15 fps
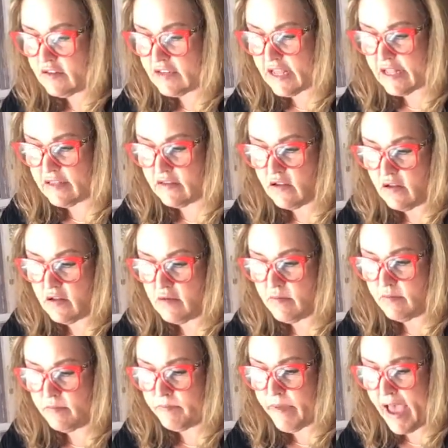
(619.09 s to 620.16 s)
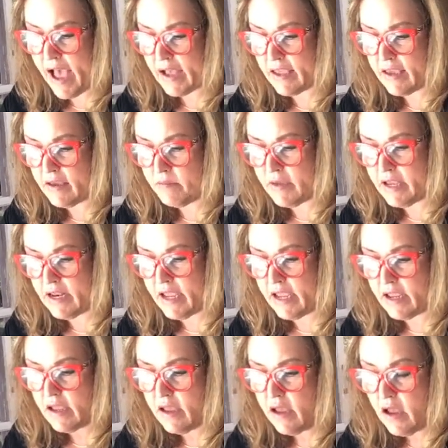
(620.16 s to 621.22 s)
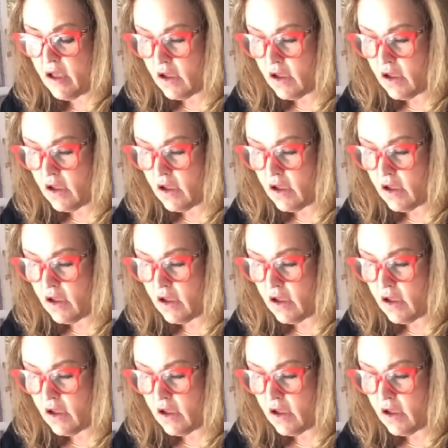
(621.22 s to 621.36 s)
stencil backing, meaning